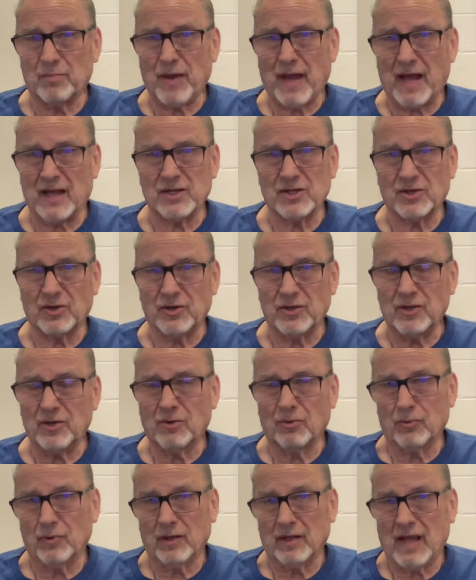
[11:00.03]
the pastor, you
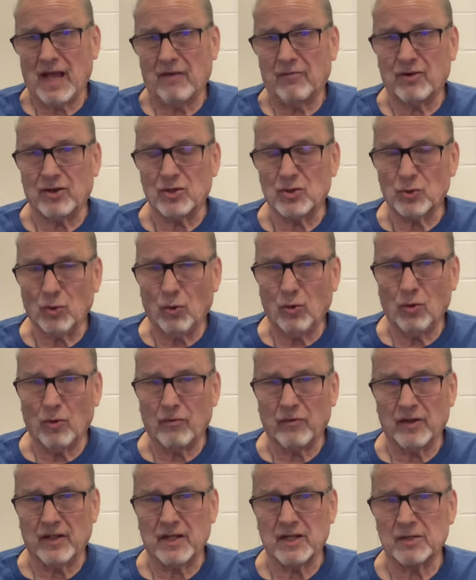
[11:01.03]
don't really have control
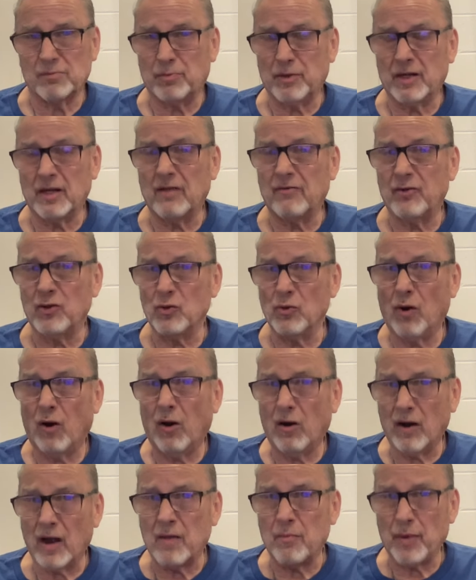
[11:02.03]
over this, but if you
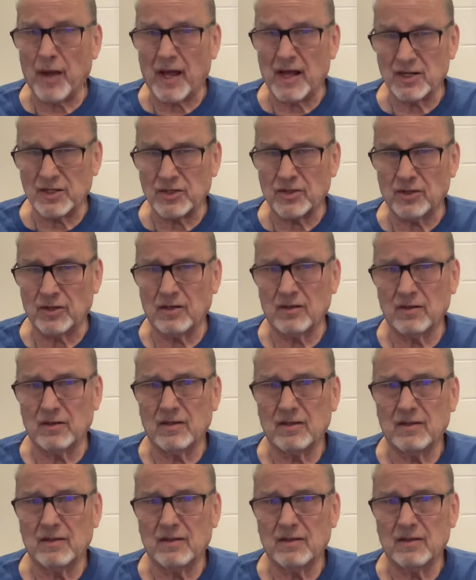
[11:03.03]
are a pastor,